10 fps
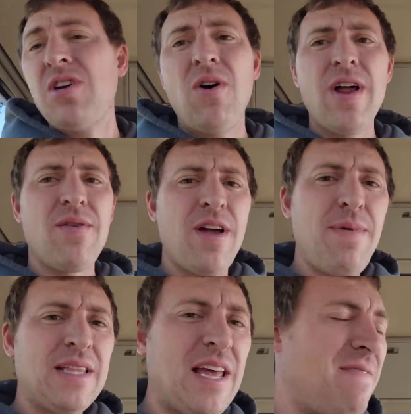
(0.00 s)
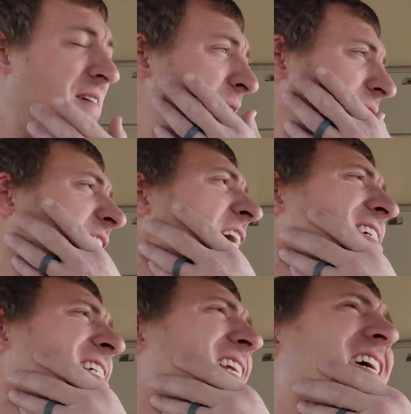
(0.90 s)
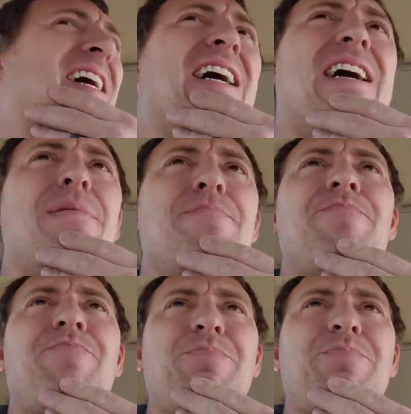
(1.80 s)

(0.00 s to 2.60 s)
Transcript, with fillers: So anyway, about that vomitoxin, um,